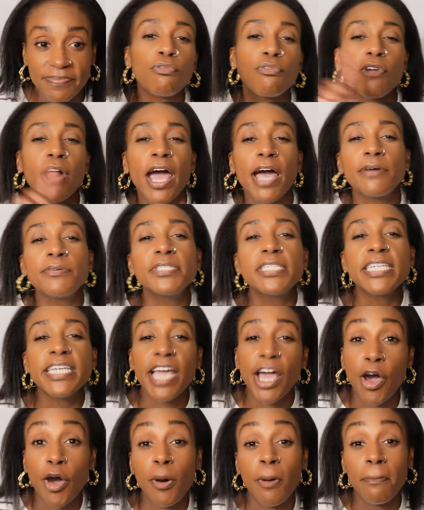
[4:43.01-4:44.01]
Rounding
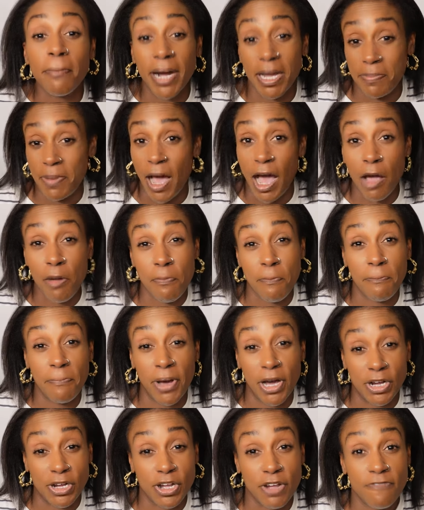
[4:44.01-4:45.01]
out my pop
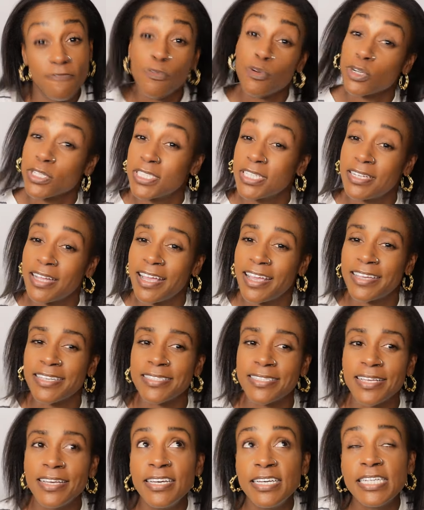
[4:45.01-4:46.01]
punk for today is